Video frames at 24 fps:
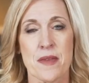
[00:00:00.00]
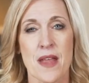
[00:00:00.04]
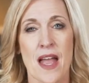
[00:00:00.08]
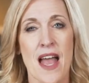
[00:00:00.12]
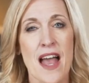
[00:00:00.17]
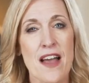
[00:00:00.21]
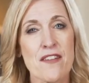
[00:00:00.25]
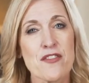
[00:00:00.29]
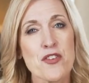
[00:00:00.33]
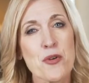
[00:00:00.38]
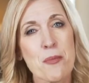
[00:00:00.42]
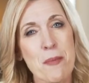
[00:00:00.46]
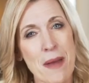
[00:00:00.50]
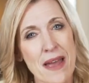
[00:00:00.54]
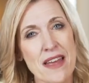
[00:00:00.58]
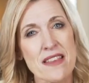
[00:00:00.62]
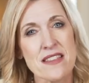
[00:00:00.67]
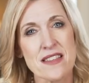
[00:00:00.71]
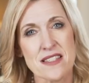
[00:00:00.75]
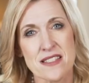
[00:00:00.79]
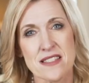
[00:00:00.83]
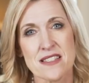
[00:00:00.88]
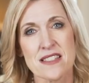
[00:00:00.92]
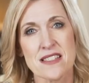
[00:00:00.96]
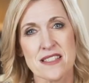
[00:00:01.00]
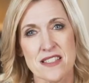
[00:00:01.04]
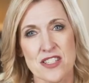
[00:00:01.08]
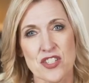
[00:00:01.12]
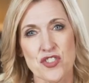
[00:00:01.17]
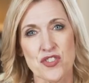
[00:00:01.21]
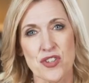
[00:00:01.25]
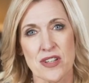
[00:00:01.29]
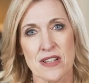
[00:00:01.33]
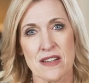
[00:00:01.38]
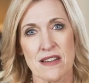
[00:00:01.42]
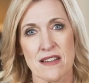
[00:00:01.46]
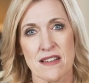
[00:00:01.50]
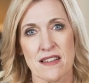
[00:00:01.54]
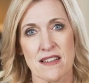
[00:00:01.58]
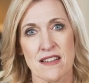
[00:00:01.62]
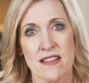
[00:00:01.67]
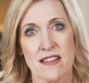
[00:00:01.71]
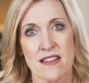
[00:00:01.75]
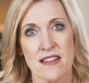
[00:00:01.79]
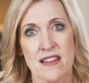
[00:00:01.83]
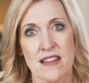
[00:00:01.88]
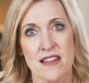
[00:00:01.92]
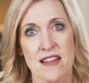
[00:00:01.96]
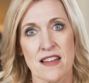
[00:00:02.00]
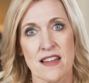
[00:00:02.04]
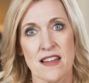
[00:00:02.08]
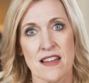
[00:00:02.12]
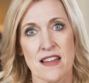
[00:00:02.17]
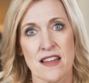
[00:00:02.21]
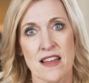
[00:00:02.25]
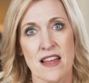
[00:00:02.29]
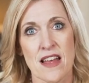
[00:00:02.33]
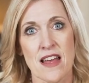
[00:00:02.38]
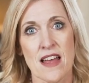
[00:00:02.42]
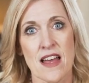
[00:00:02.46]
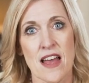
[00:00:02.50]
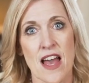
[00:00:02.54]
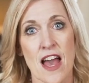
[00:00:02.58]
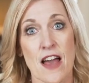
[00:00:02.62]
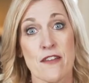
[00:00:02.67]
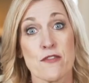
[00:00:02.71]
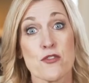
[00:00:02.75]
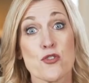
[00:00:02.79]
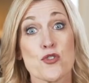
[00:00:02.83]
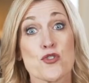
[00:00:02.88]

Have you made this decision? Have